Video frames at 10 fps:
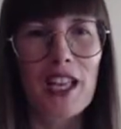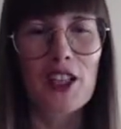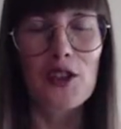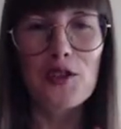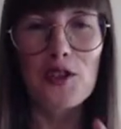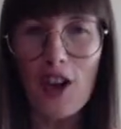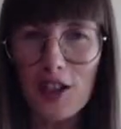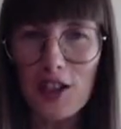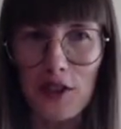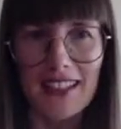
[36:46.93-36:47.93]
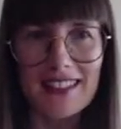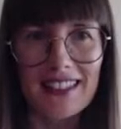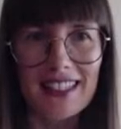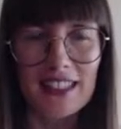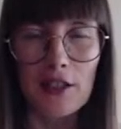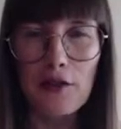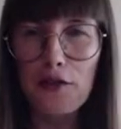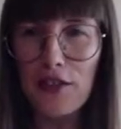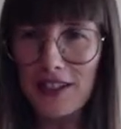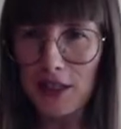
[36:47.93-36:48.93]
do not forget, the
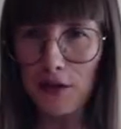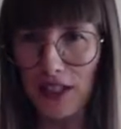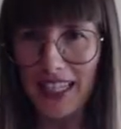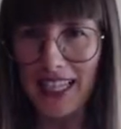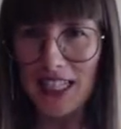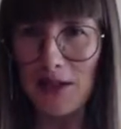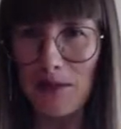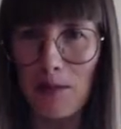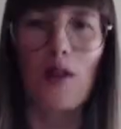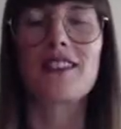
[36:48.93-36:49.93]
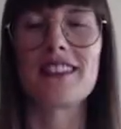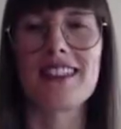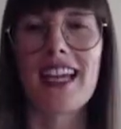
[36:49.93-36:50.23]
first feeling is important.